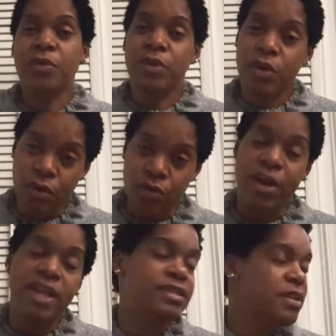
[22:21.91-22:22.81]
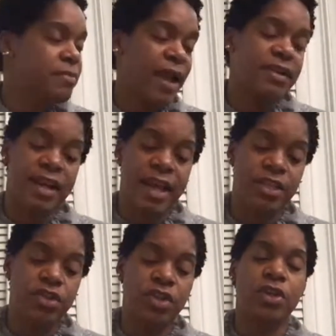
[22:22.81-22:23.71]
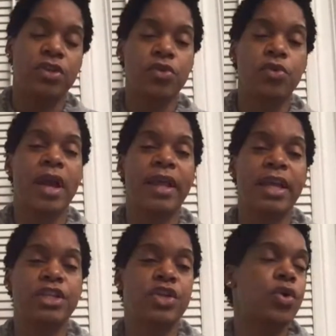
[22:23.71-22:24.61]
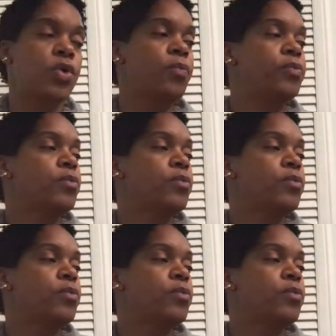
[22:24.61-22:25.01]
No, rest and back to class, because you kind of get to know